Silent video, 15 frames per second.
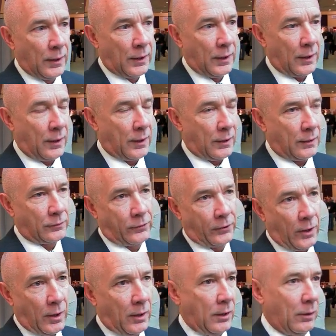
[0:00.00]
uh,
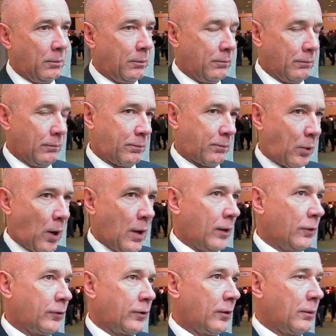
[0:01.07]
say,
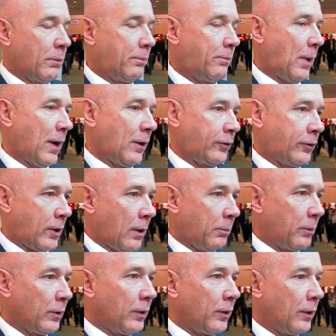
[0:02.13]
prior to the past
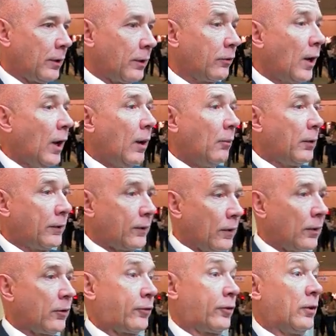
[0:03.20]
couple of years. But
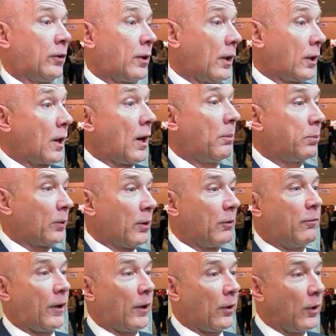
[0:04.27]
there are a couple
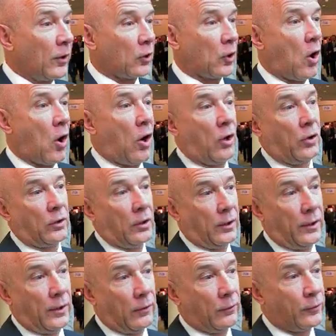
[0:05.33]
of very
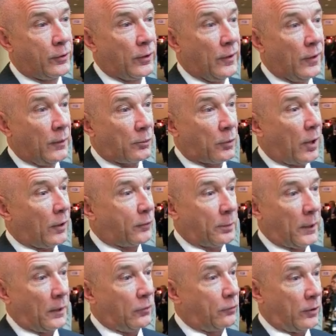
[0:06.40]
long-lived
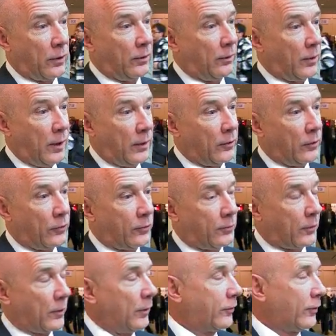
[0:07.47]
prospect generators.
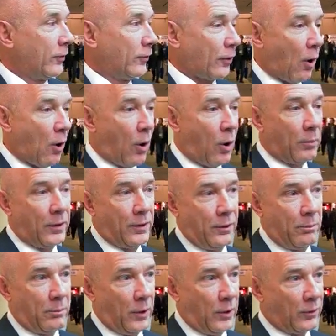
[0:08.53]
For instance,
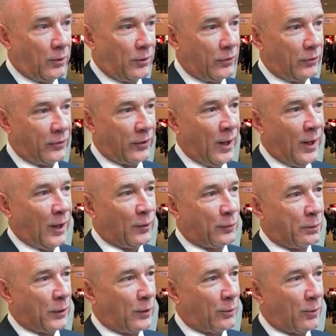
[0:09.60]
Almaden Minerals has
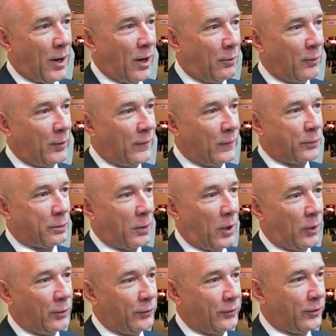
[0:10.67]
been around with this
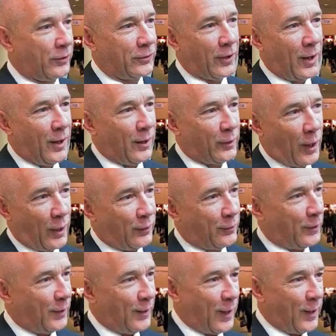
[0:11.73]
model since
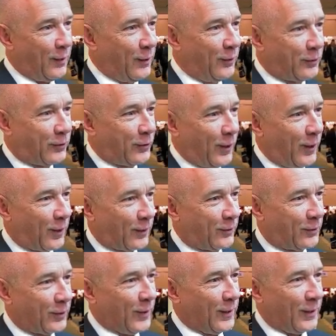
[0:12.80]

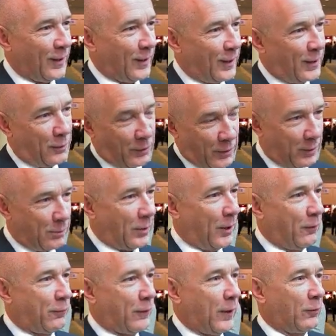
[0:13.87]
1986. Uh, one of
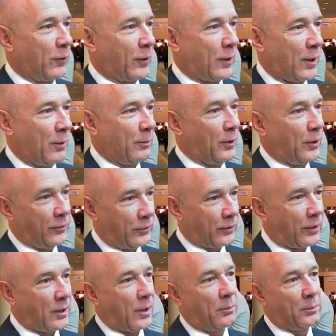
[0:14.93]
my favorite companies,
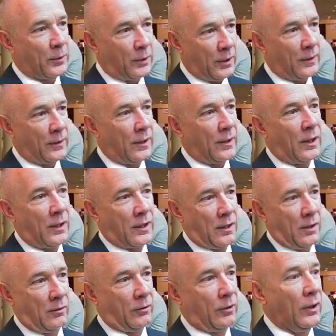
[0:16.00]
a company that I
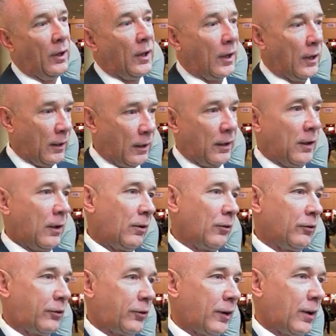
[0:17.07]
cover and I
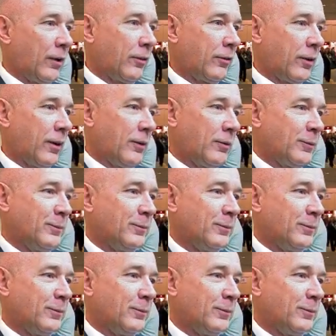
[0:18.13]
own shares of.